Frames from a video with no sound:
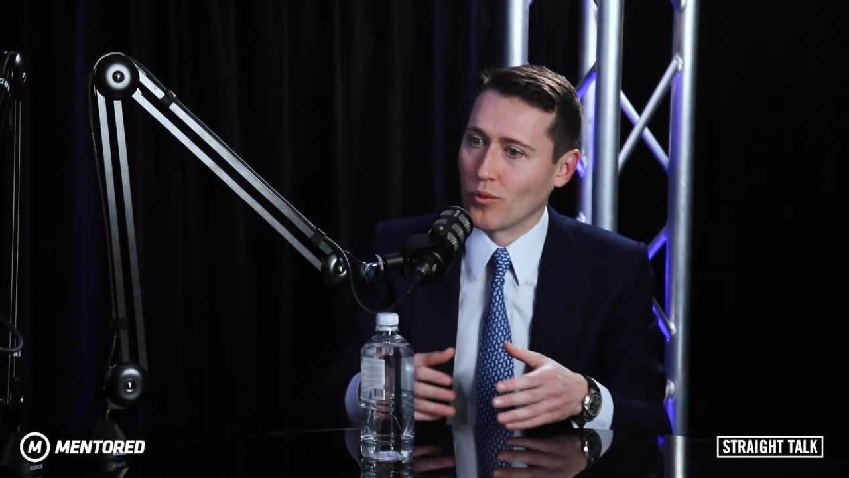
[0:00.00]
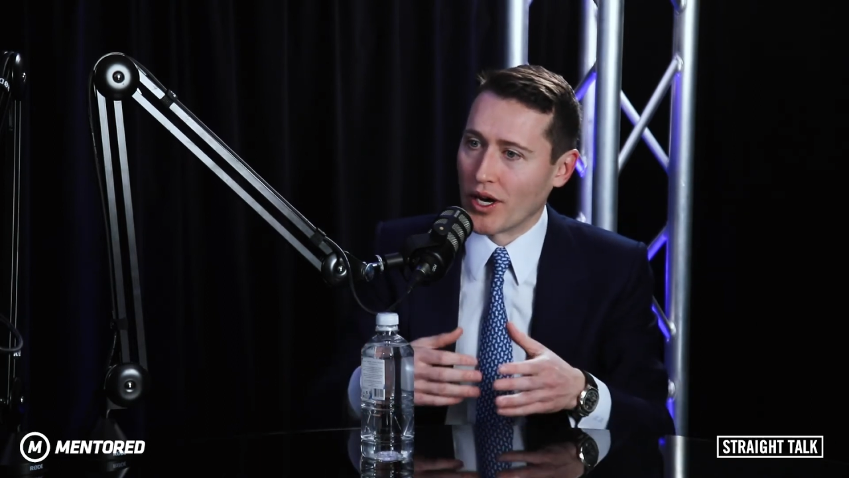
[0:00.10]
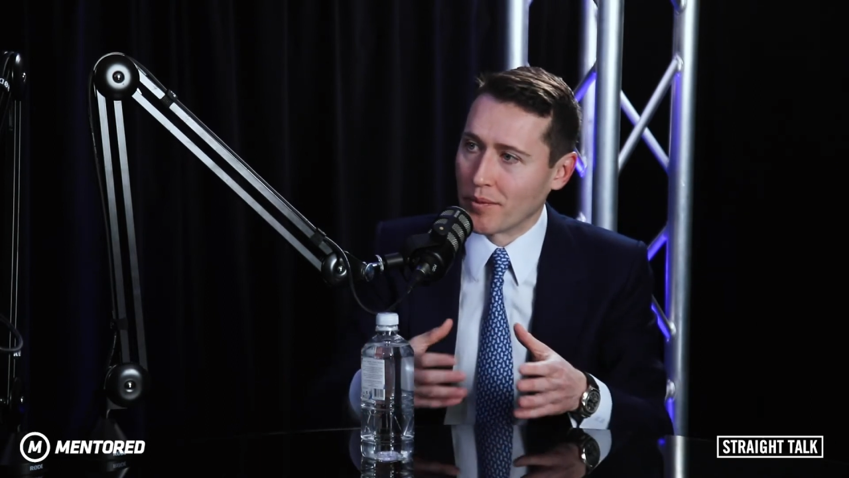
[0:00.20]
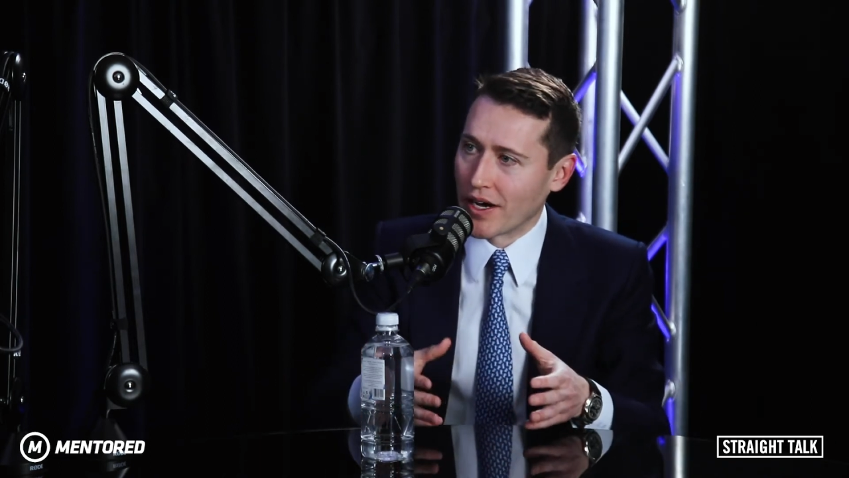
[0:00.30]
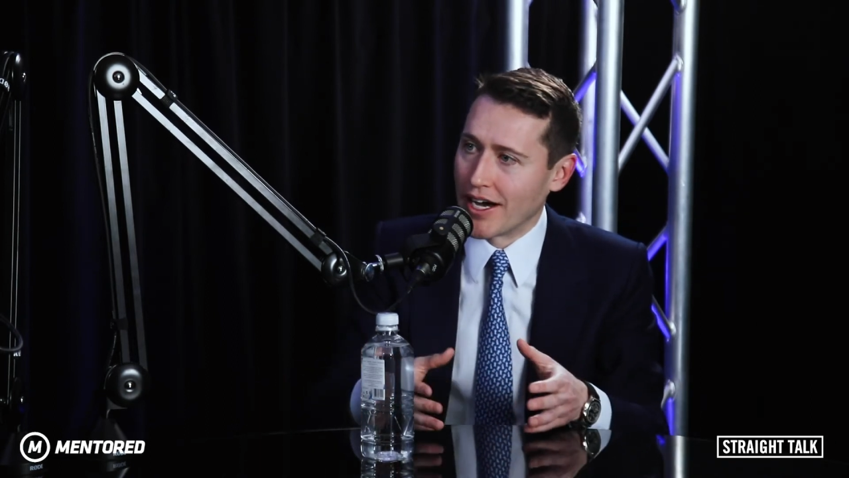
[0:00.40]

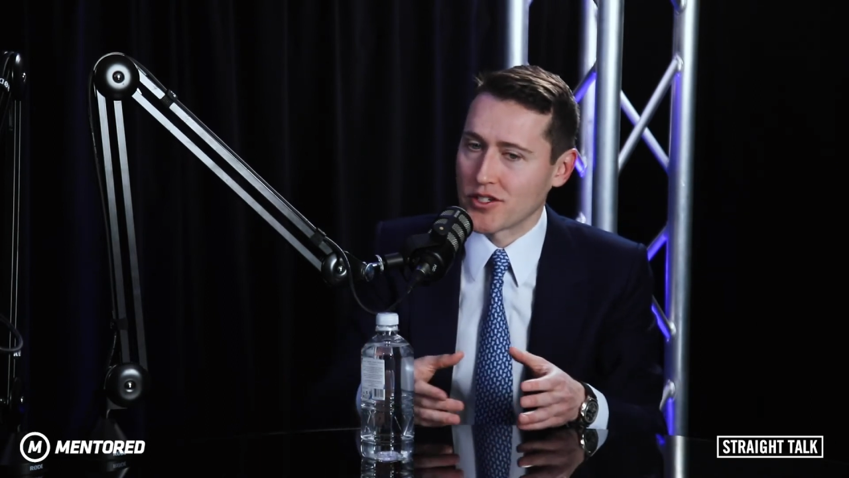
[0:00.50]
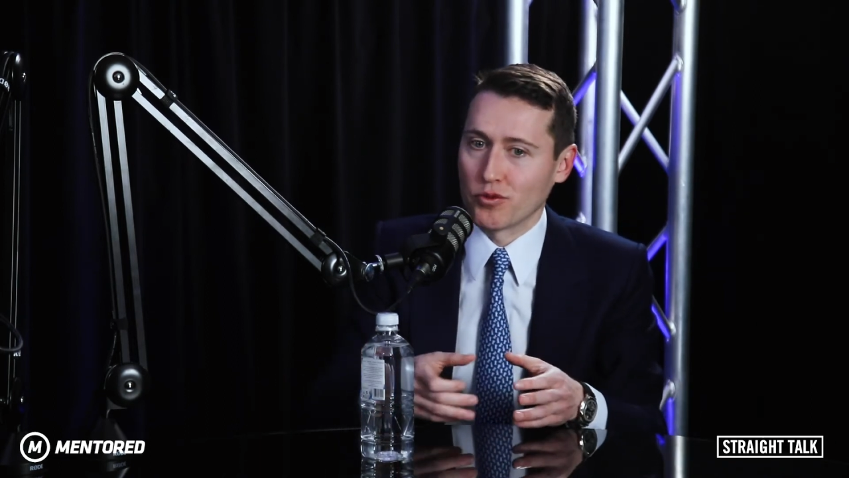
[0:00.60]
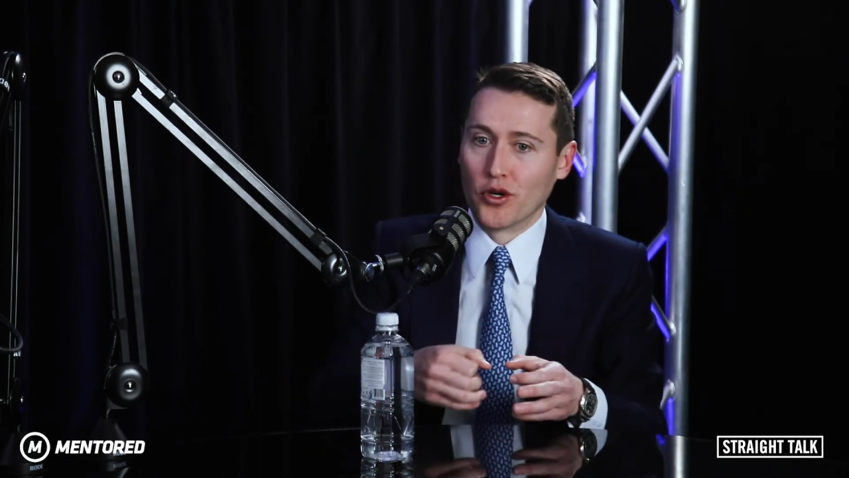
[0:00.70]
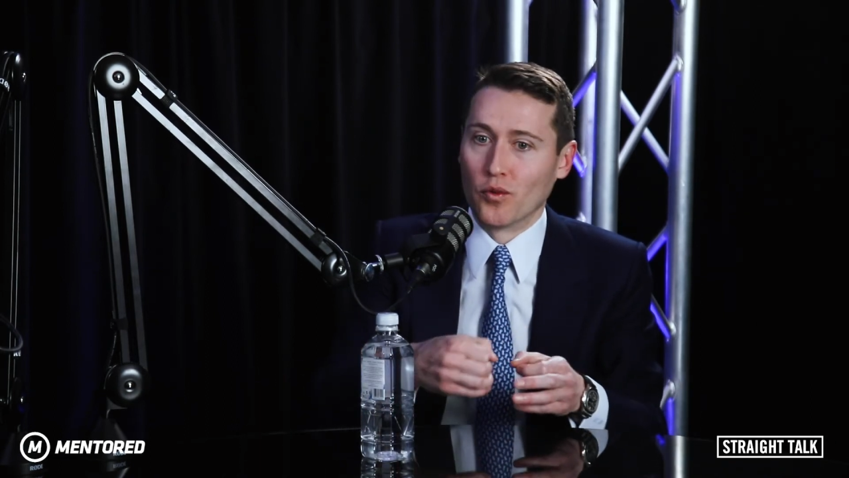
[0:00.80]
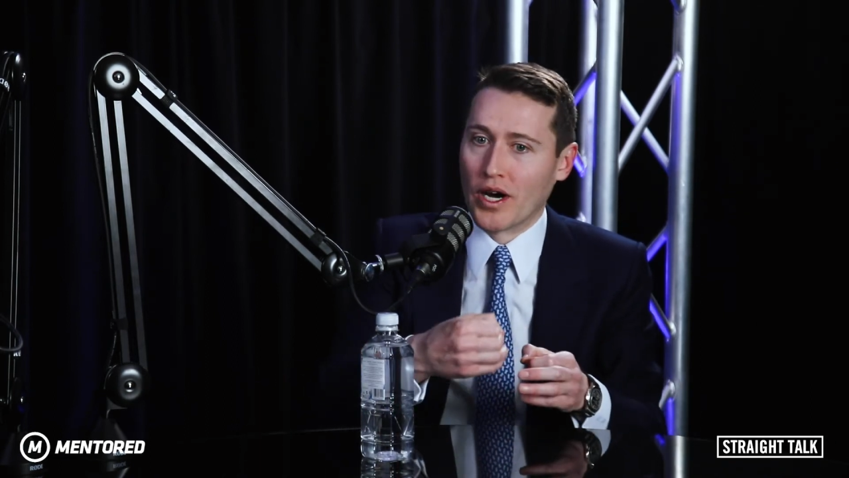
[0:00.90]
one
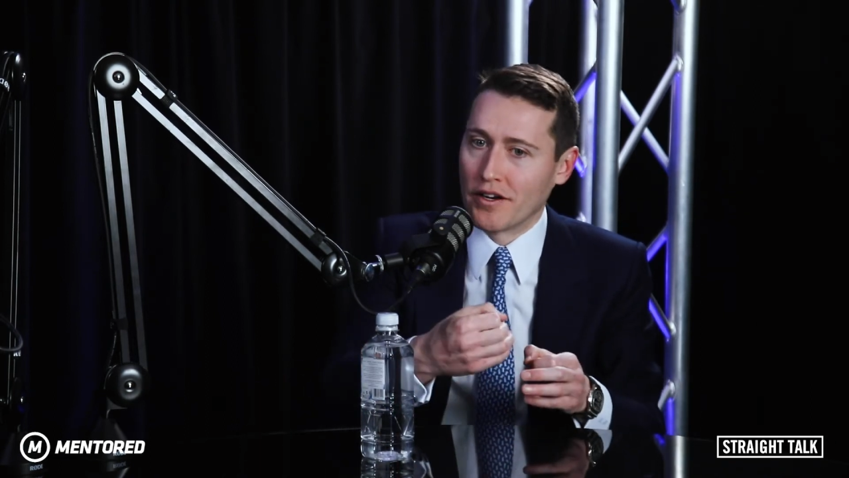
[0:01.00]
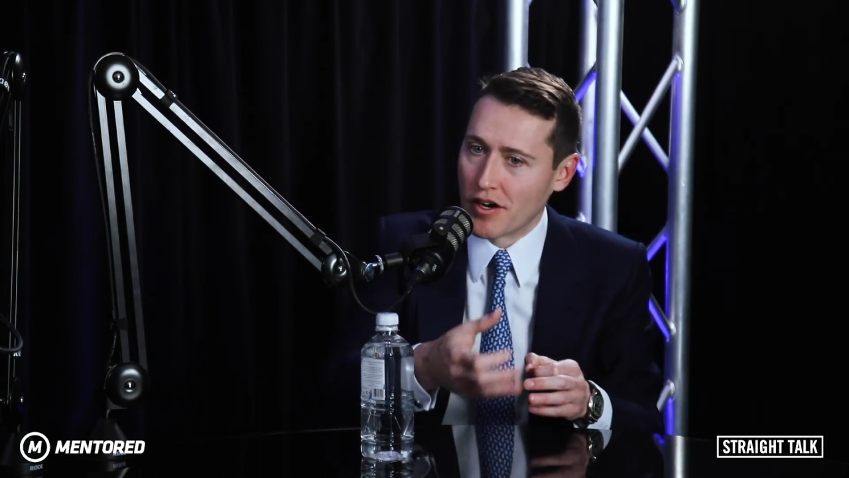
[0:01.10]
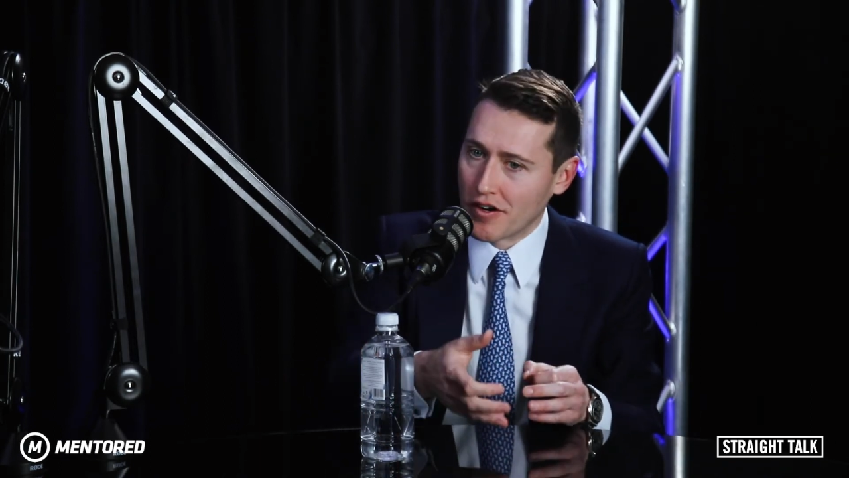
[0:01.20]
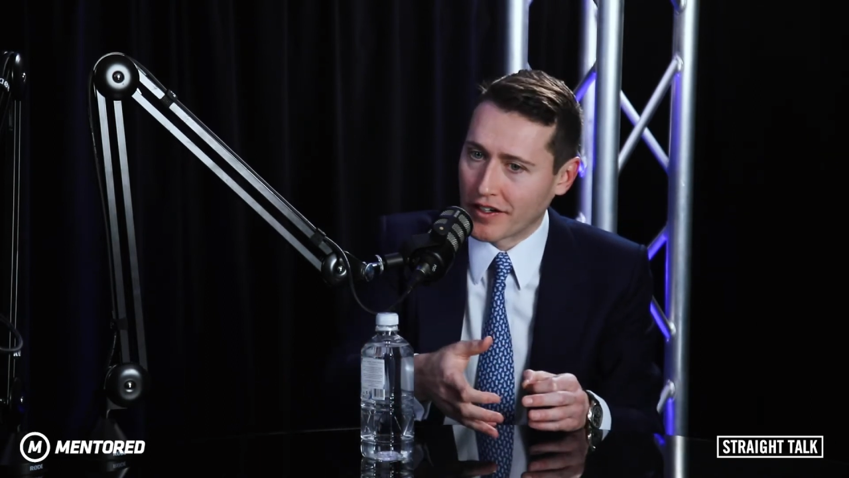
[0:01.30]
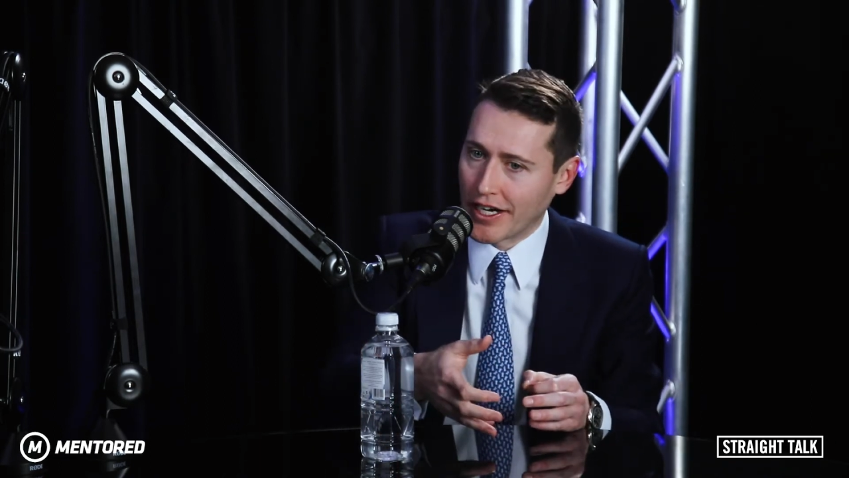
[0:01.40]
password, one
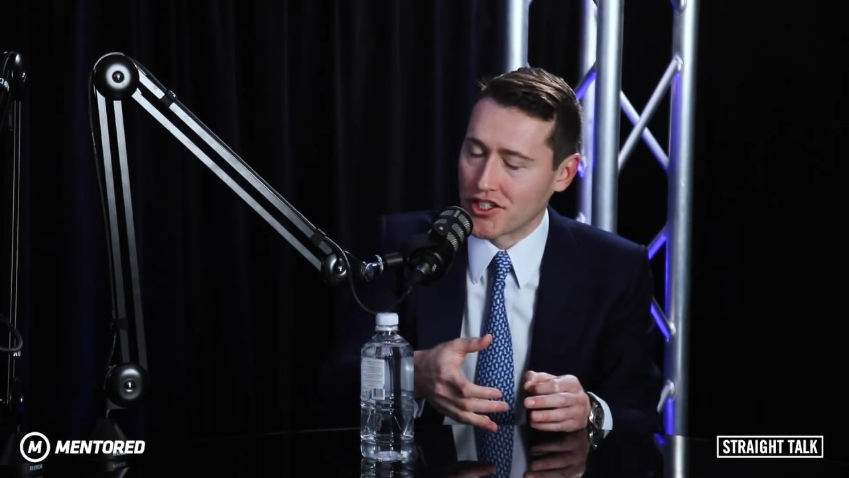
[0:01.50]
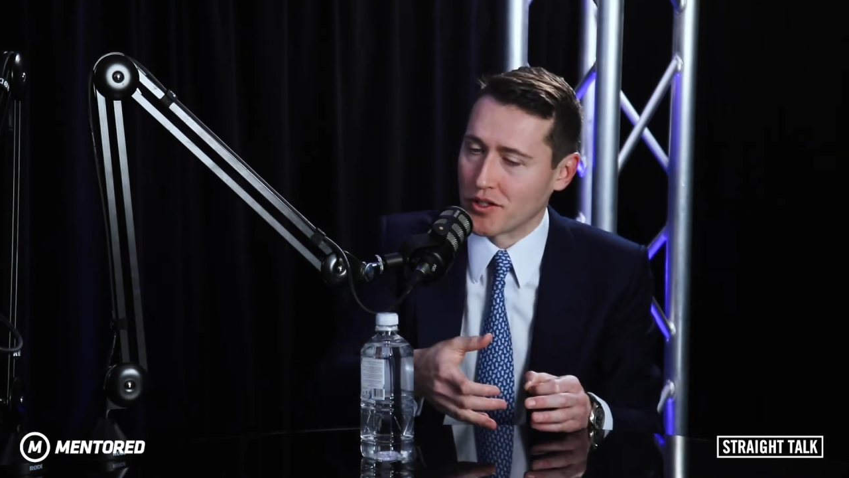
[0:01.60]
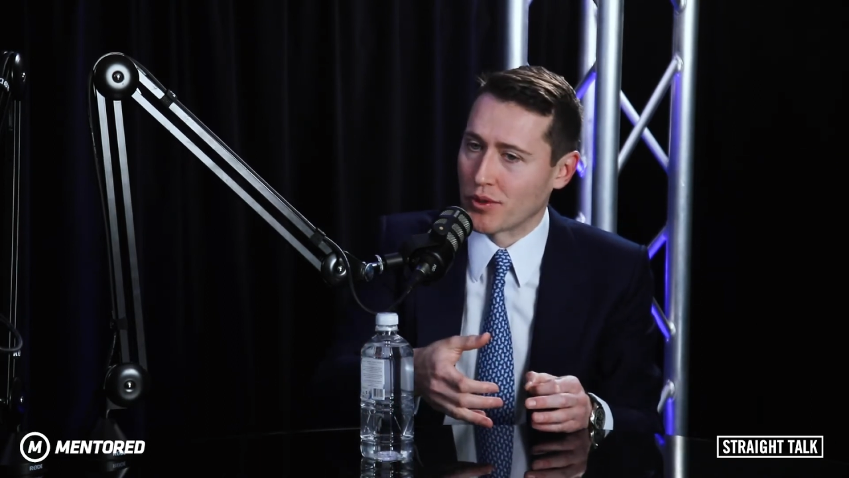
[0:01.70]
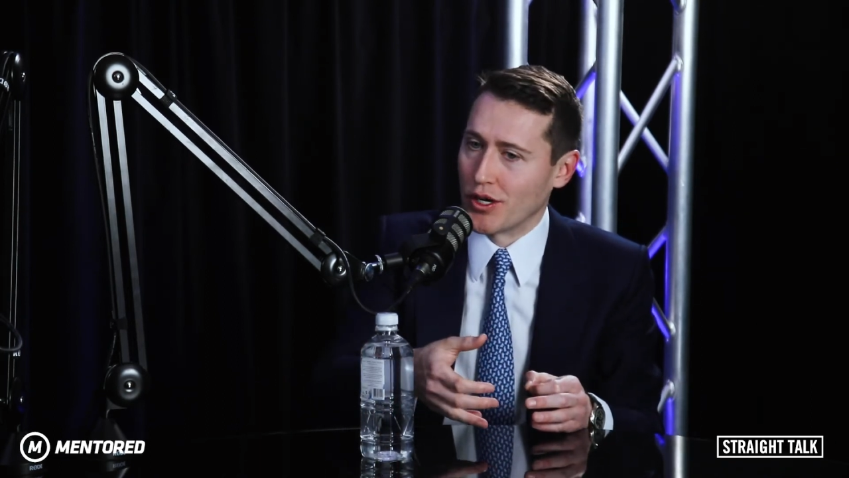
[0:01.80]
verification